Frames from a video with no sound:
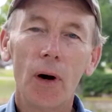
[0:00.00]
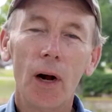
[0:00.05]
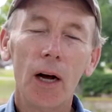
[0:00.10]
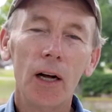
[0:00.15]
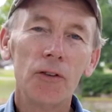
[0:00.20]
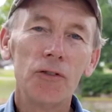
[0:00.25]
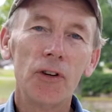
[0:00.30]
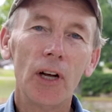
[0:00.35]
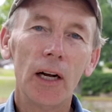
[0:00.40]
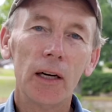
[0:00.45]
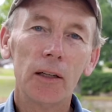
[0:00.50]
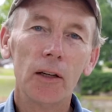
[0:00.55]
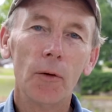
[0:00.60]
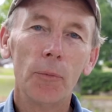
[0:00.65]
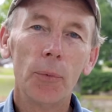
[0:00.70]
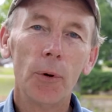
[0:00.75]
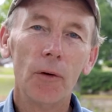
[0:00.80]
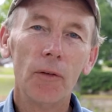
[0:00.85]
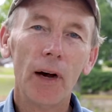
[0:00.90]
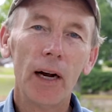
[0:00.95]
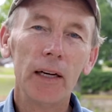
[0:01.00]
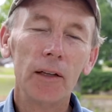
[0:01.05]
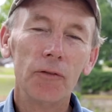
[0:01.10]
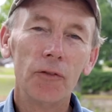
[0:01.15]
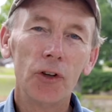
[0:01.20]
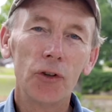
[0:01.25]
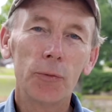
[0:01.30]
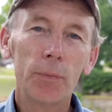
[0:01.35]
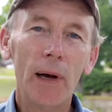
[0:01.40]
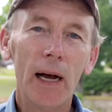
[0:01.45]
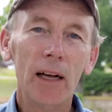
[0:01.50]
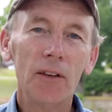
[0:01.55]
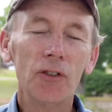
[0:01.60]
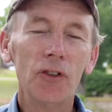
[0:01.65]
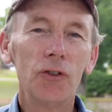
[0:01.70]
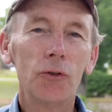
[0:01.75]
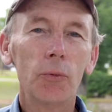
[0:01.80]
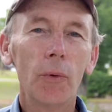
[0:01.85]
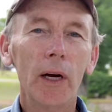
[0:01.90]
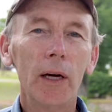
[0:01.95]
project of providing fish
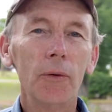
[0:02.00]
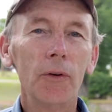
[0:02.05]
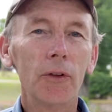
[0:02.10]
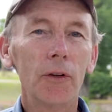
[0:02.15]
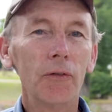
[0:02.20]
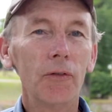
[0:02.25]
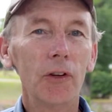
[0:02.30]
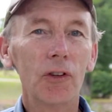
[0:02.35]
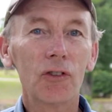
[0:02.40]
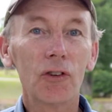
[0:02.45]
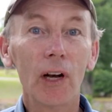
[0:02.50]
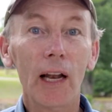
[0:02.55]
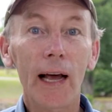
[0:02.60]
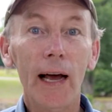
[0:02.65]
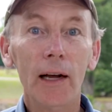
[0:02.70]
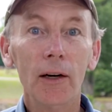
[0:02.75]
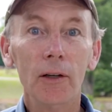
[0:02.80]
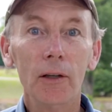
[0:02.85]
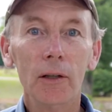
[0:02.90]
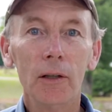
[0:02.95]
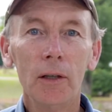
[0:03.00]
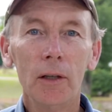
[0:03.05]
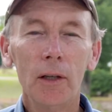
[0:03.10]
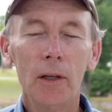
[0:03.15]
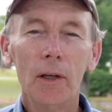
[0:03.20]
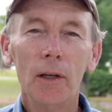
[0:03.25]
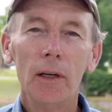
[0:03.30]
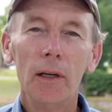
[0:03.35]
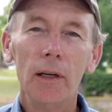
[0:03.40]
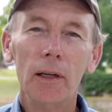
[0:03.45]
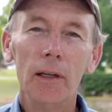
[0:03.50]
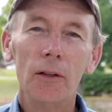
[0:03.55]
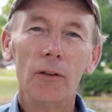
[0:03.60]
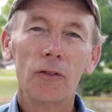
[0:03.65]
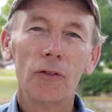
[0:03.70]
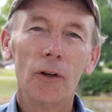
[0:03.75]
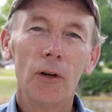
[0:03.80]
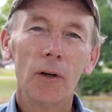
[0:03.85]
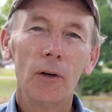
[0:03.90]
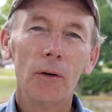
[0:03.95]
passageway with the fish ladder.
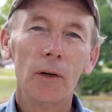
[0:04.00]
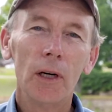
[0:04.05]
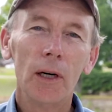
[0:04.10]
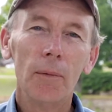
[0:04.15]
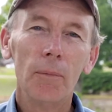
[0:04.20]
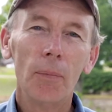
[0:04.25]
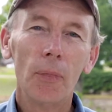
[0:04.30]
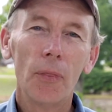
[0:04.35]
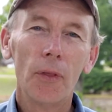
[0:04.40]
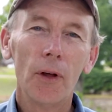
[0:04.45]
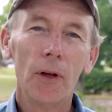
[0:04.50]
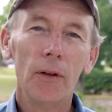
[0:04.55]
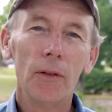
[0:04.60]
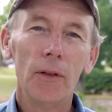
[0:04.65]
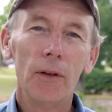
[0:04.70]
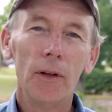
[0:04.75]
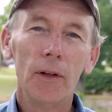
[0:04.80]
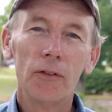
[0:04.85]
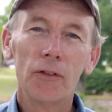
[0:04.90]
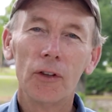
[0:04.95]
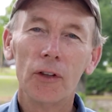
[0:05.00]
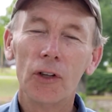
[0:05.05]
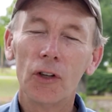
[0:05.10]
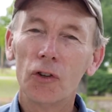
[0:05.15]
And so uh, the, it's an